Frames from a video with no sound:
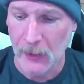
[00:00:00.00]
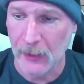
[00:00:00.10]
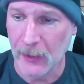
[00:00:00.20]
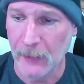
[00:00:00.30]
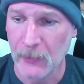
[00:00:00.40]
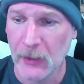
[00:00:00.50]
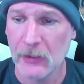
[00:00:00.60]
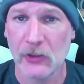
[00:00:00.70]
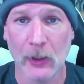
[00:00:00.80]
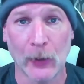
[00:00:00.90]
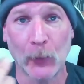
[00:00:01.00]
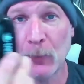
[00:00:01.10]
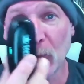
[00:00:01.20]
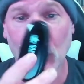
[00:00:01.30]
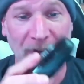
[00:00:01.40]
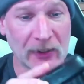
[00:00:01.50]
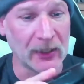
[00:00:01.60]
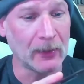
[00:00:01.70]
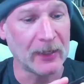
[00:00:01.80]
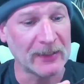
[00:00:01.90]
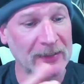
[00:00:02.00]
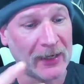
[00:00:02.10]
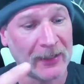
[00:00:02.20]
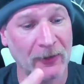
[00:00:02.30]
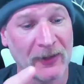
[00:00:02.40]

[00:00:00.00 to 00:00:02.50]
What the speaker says: But once again, like I said,